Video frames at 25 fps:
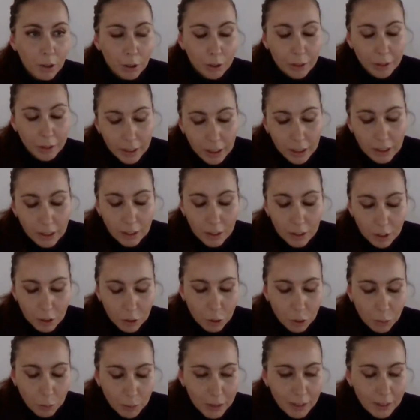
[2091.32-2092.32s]
considered
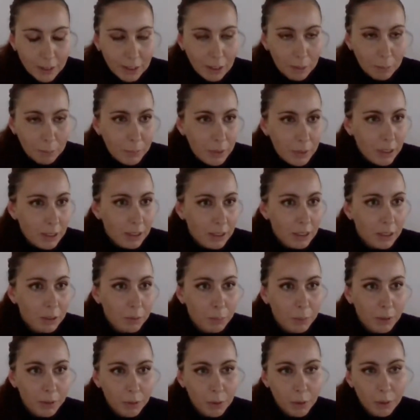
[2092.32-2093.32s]
to be submitted
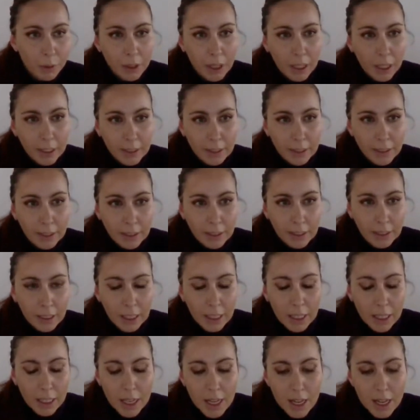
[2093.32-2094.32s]
before the
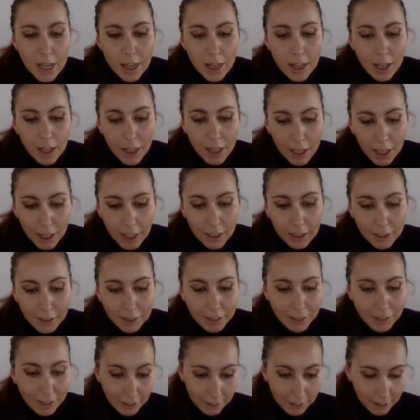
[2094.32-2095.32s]
ICC.
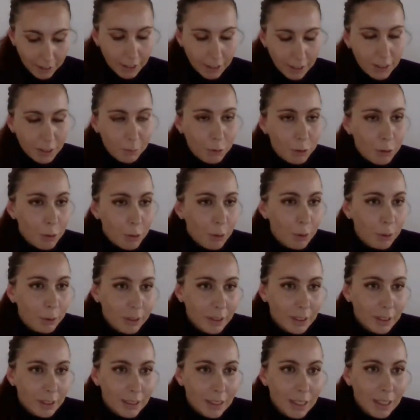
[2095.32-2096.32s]
And he said, I'm
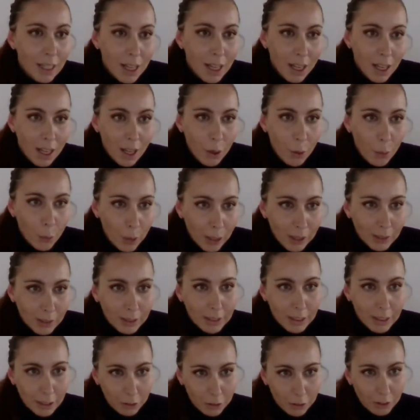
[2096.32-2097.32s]
quoting,
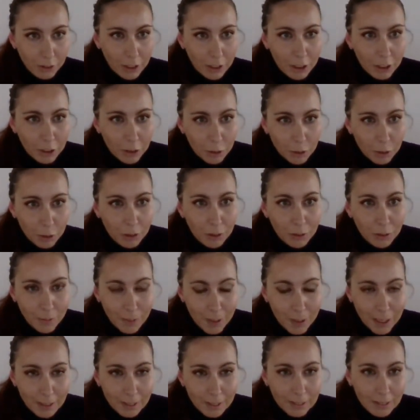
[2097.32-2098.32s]
"One cannot ignore the
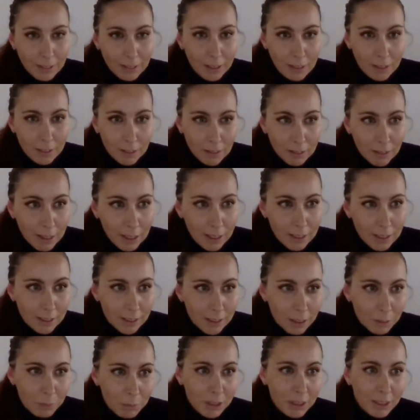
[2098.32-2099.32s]
fact that the
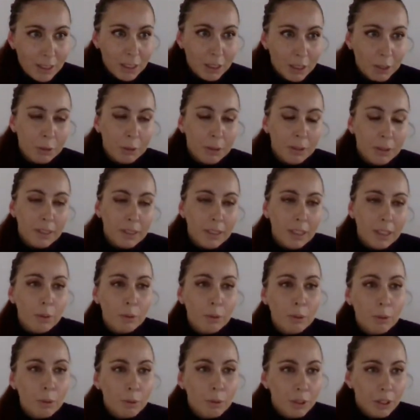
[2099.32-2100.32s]
last time the Security
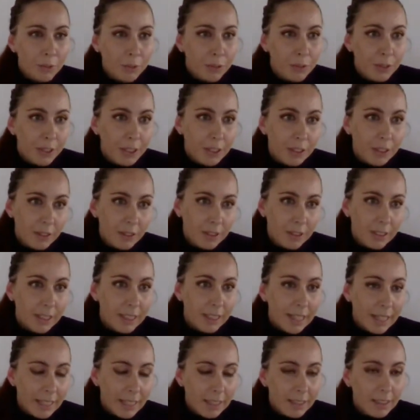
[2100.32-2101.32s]
Council referred the
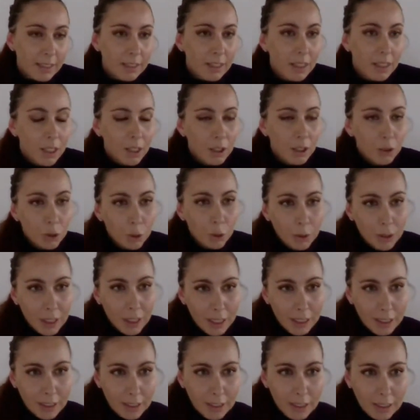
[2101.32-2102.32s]
case to the
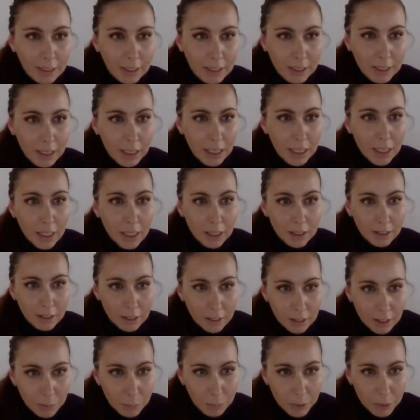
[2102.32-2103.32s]
ICC,
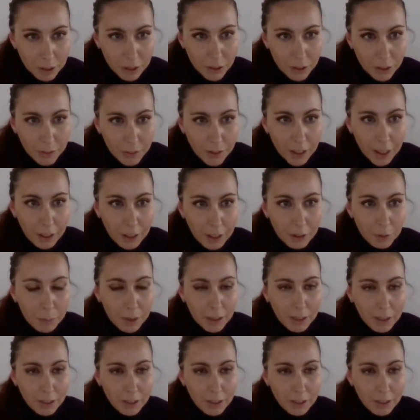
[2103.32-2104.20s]
the Libyan file,